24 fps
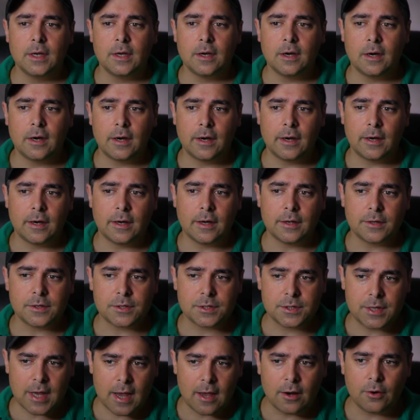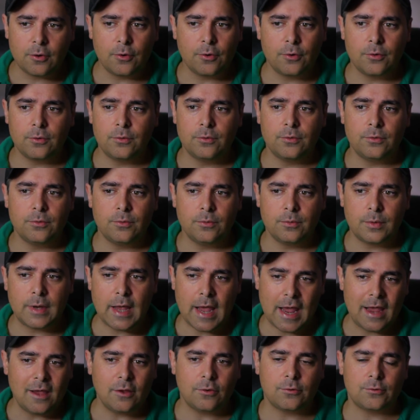a standard
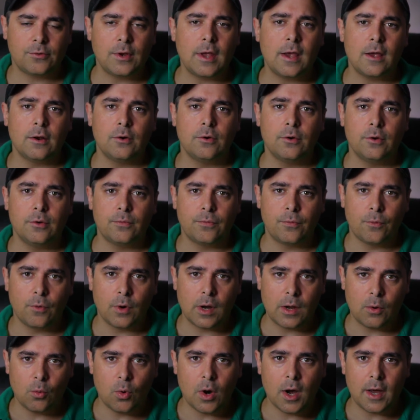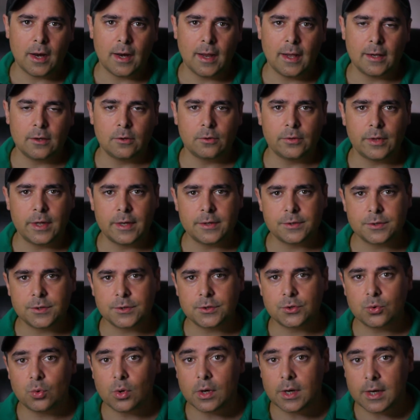a standard for a wide angle lens is
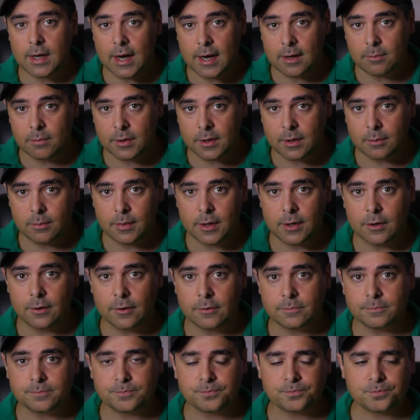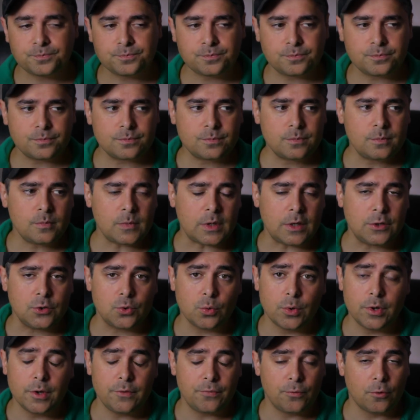28 millimeter.
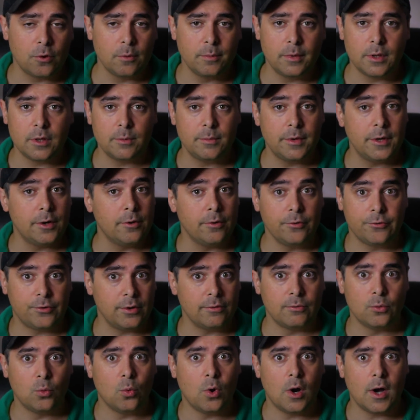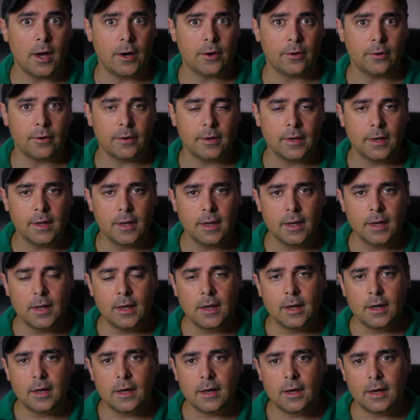24 millimeter is even wider.
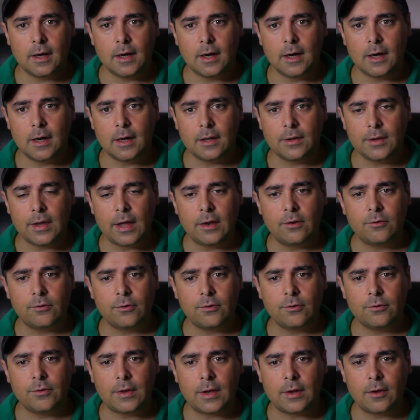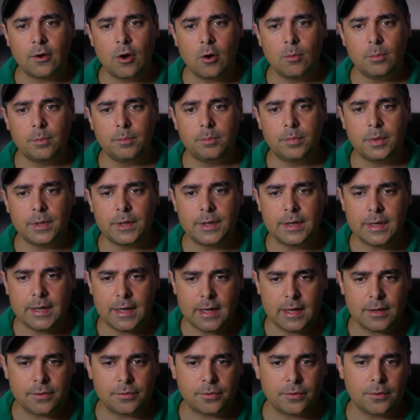Uh, lenses that go
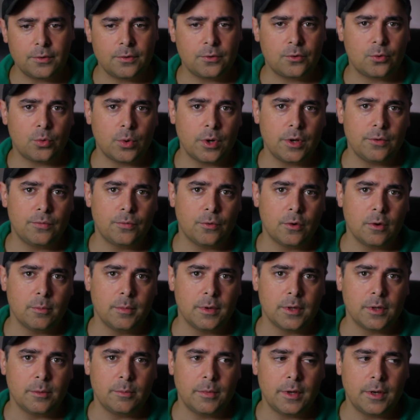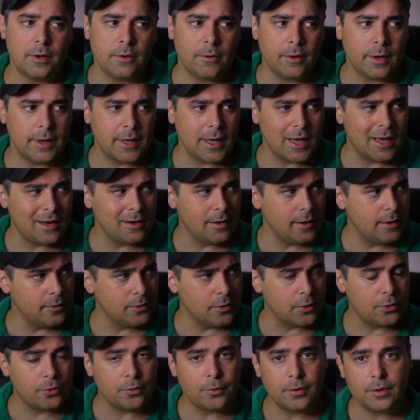beneath 24 millimeter, again in
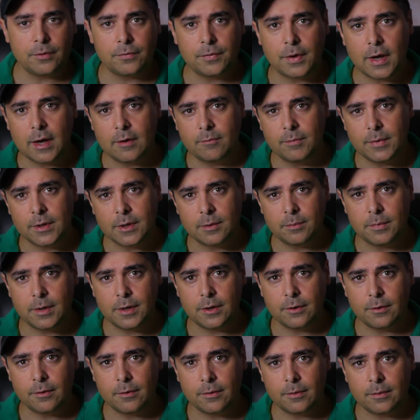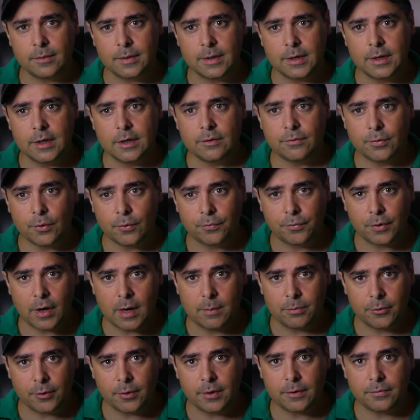the 35 millimeter, full
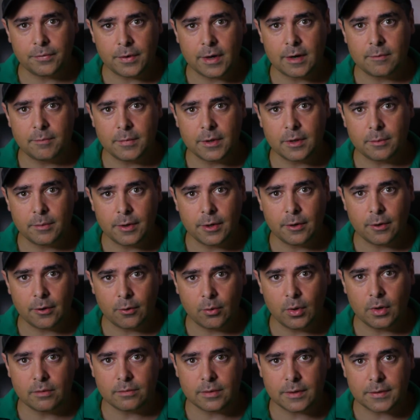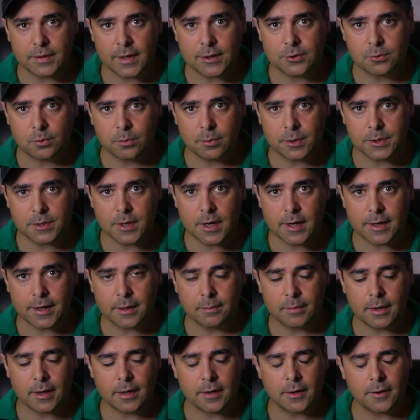frame 35 millimeter equivalent. That's what we're talking
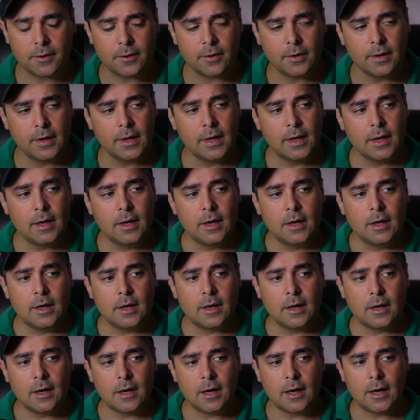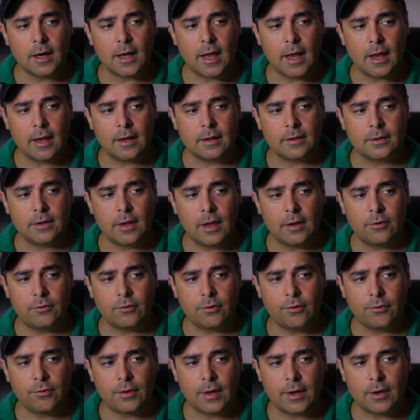about here. Uh,
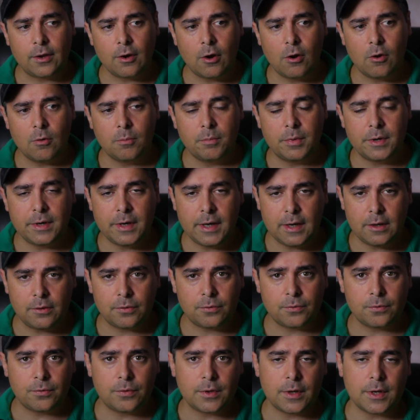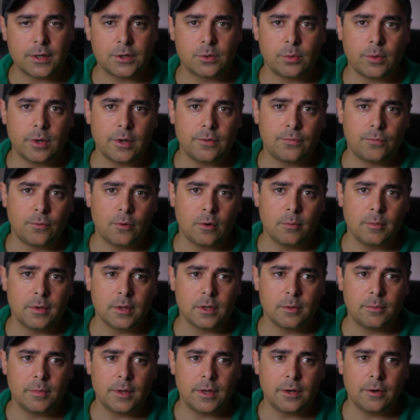lenses that go beneath uh, 24
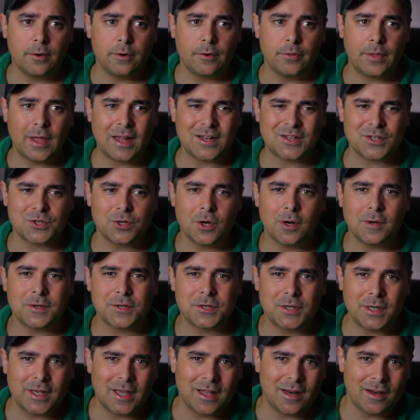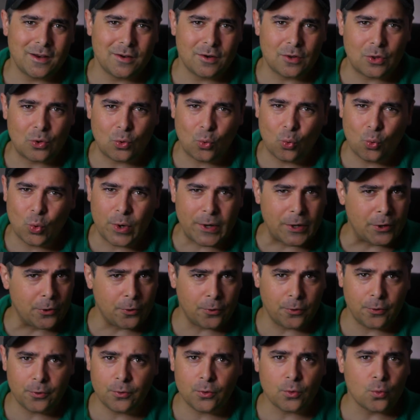millimeter, that starts to get into the
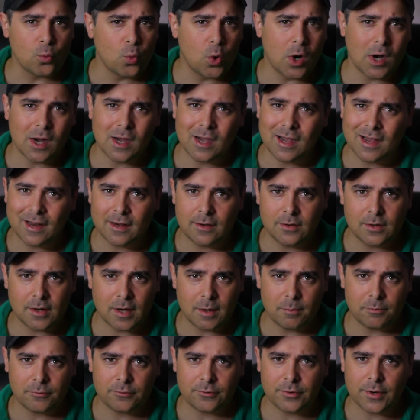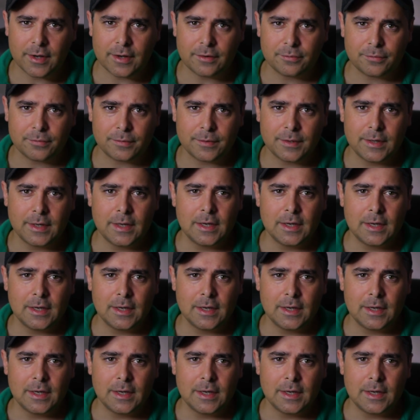weird wide type stuff.